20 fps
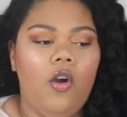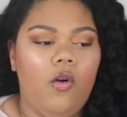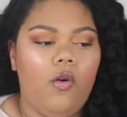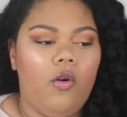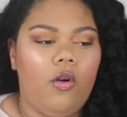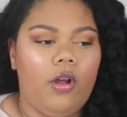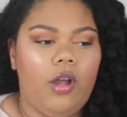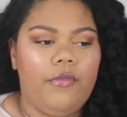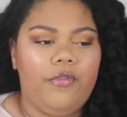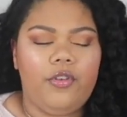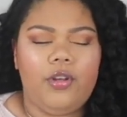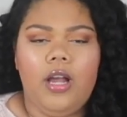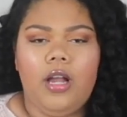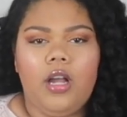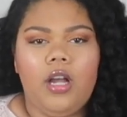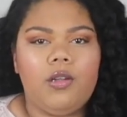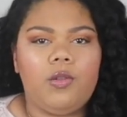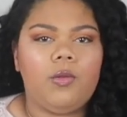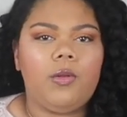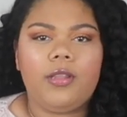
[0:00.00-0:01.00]
Or if you're
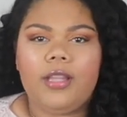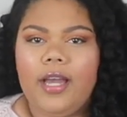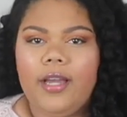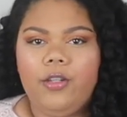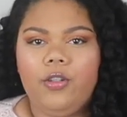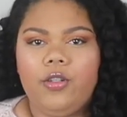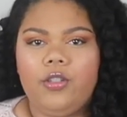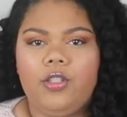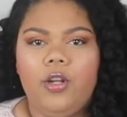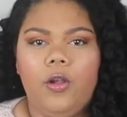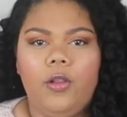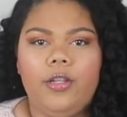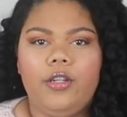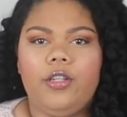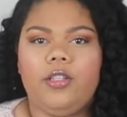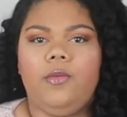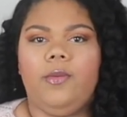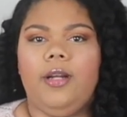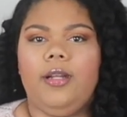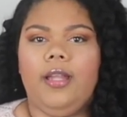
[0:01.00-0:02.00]
not comfortable with that, you could totally
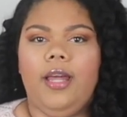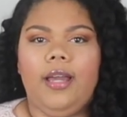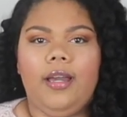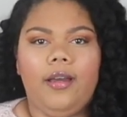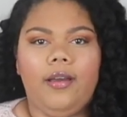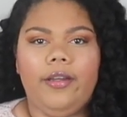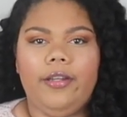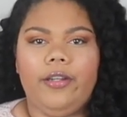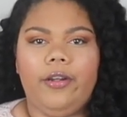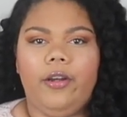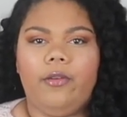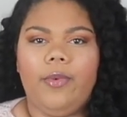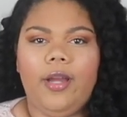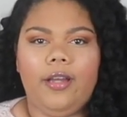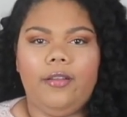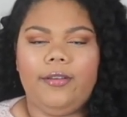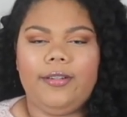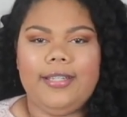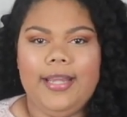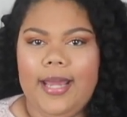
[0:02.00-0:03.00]
just wear like, you know, a
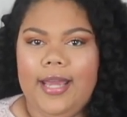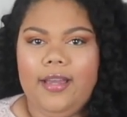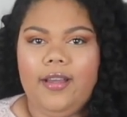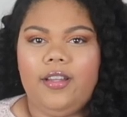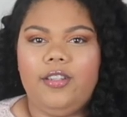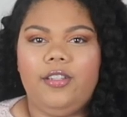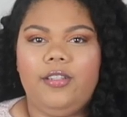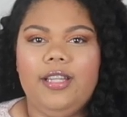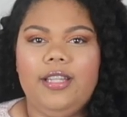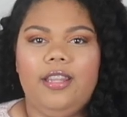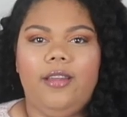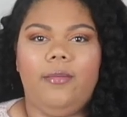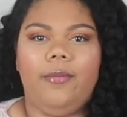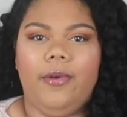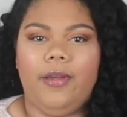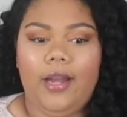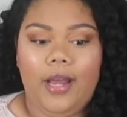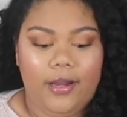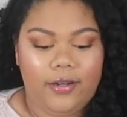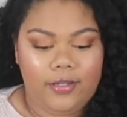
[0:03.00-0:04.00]
regular tank underneath it.
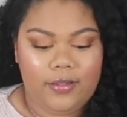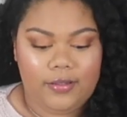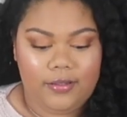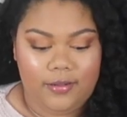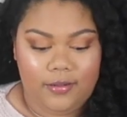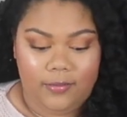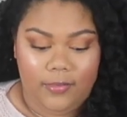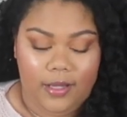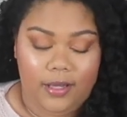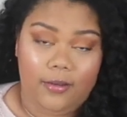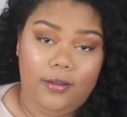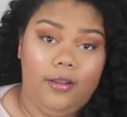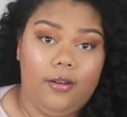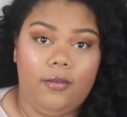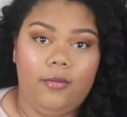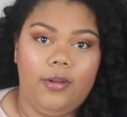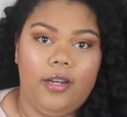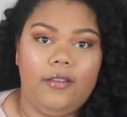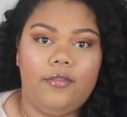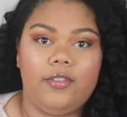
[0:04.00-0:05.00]
But I just am like, you
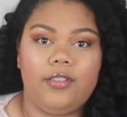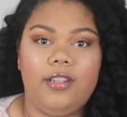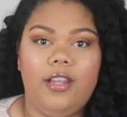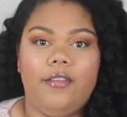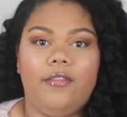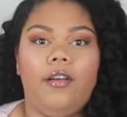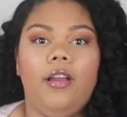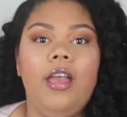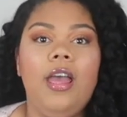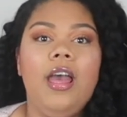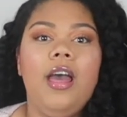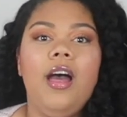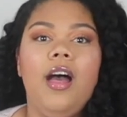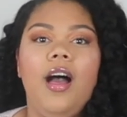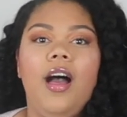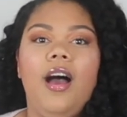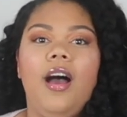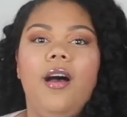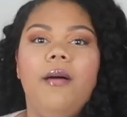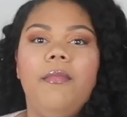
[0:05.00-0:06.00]
know, whatever's clever.
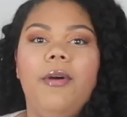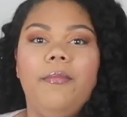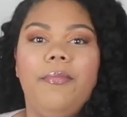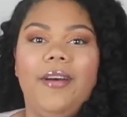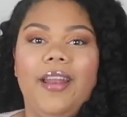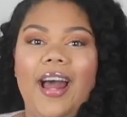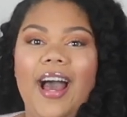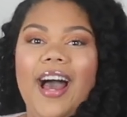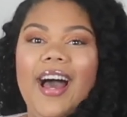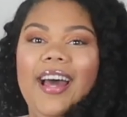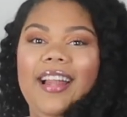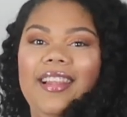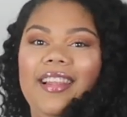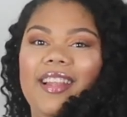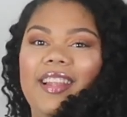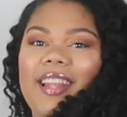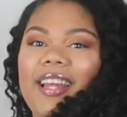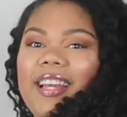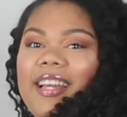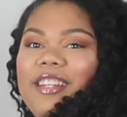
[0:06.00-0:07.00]
But
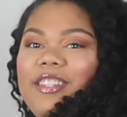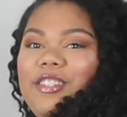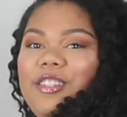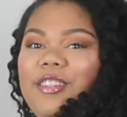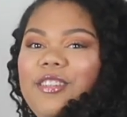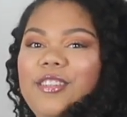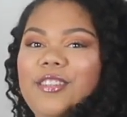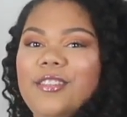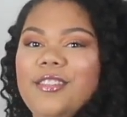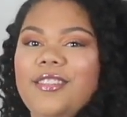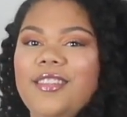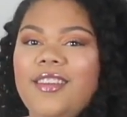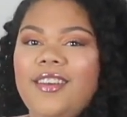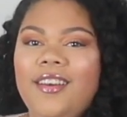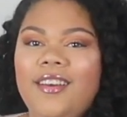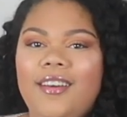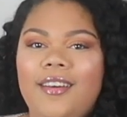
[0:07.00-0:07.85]
like, it's just,